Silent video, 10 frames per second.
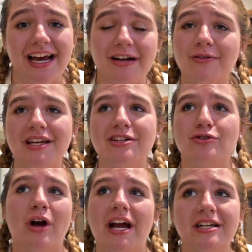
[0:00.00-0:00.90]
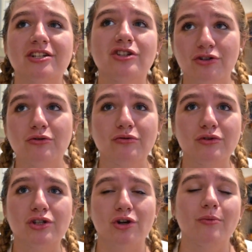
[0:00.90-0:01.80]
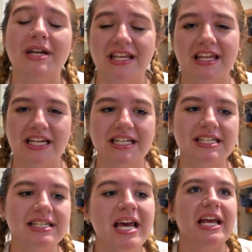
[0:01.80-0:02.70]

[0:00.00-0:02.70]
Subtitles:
I don't think it's trying to do so many things.